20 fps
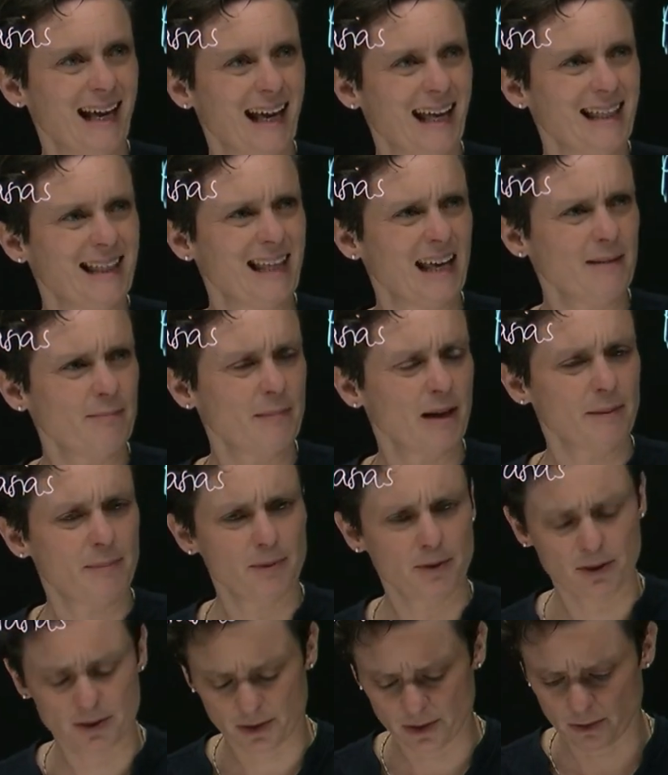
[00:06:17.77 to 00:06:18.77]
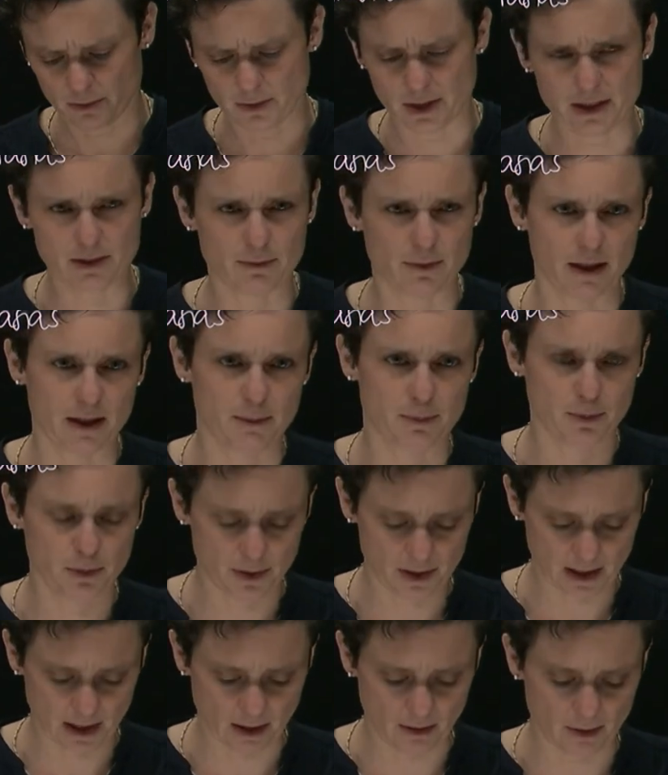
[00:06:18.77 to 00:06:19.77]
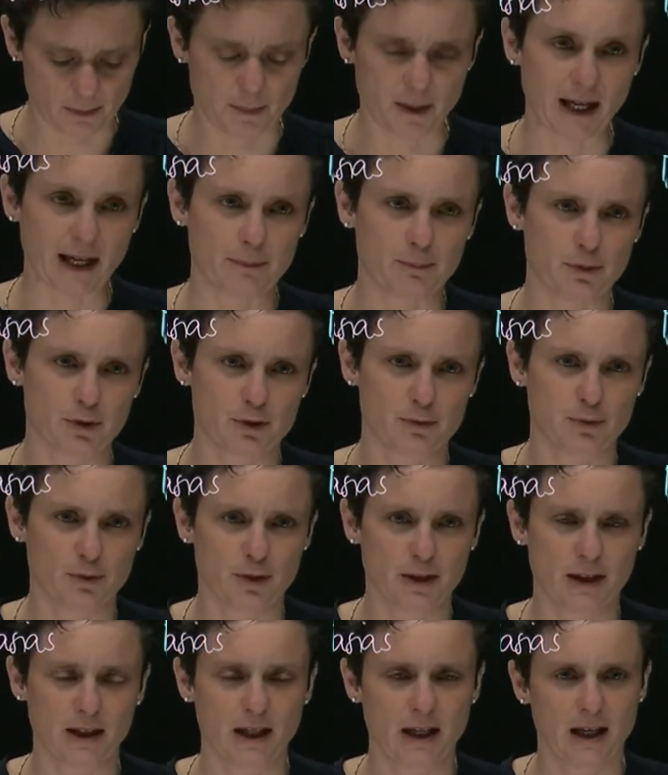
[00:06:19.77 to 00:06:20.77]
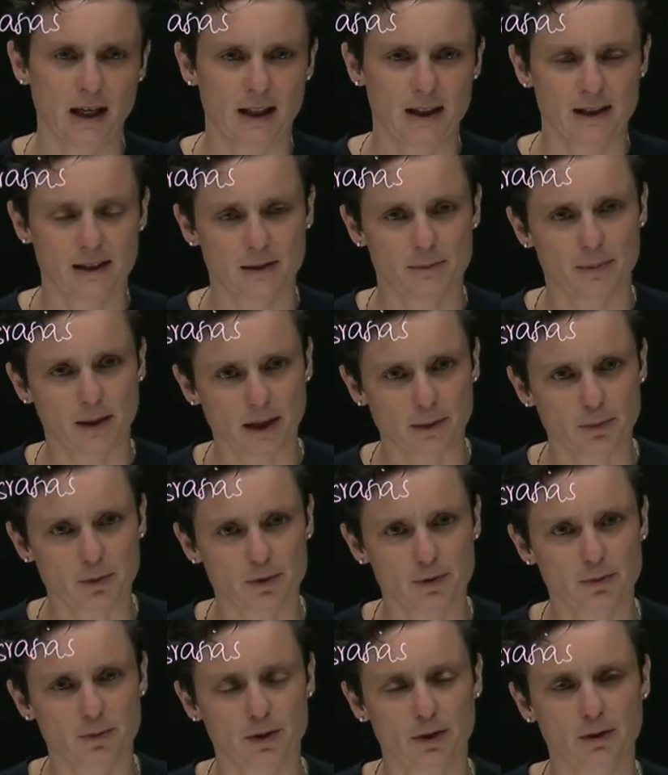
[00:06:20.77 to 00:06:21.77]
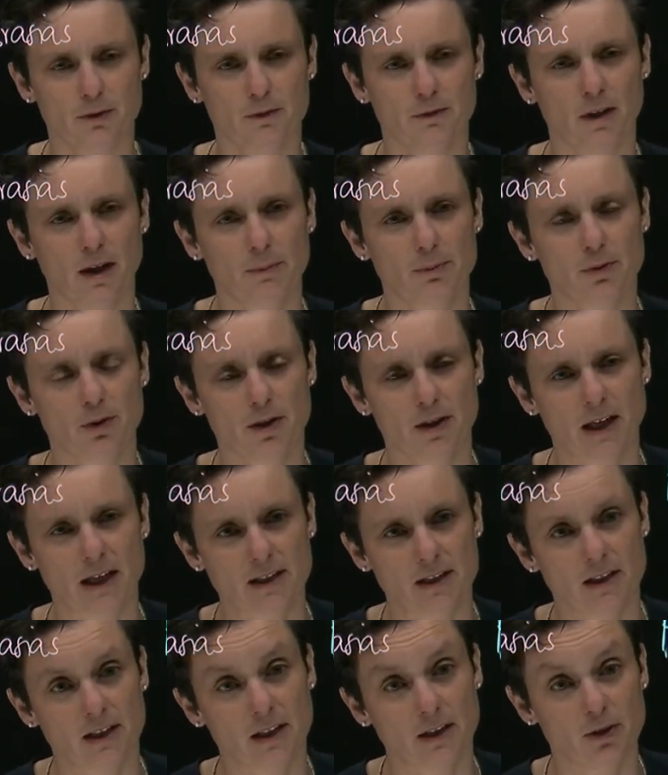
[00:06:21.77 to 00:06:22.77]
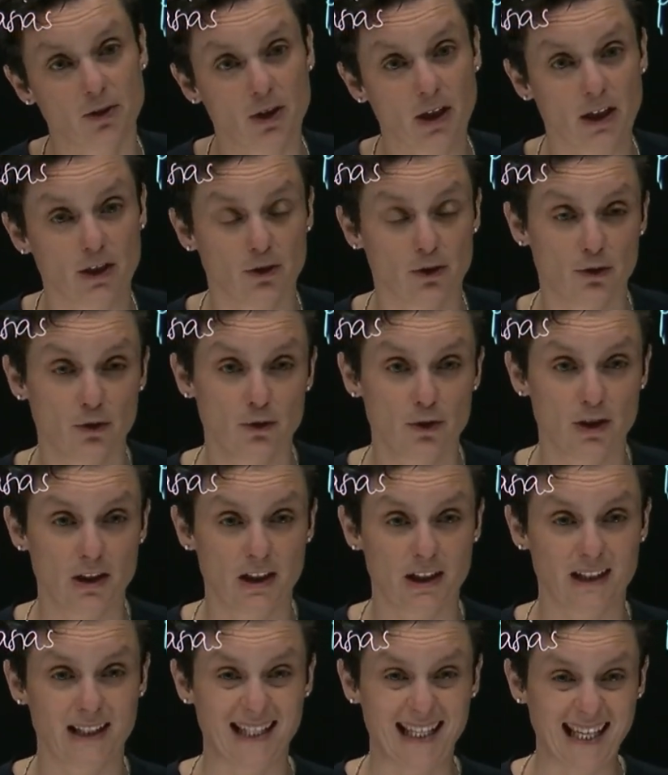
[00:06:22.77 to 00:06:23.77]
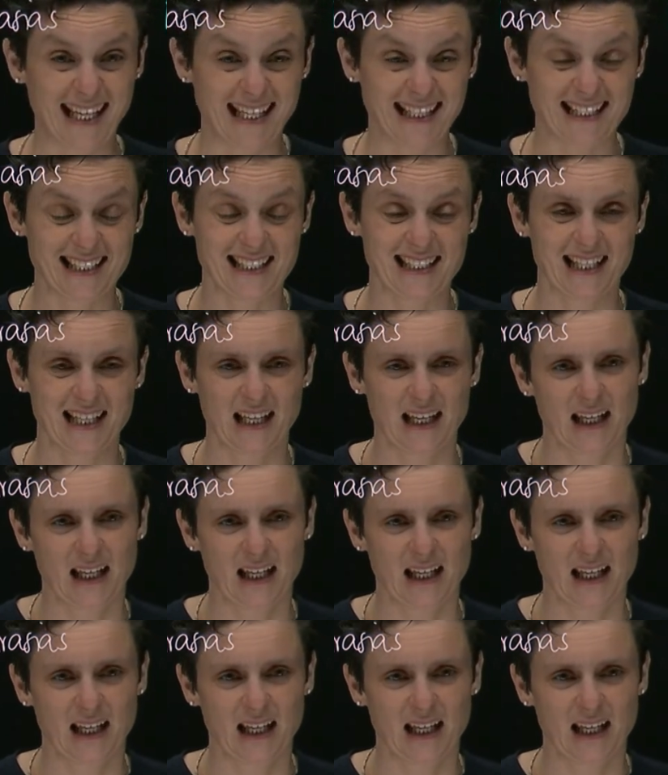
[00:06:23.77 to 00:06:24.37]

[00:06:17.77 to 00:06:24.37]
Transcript: And that might be also a reason why they put now a black box warning. There's a black box warning on valproic acid that you cannot use it in kids.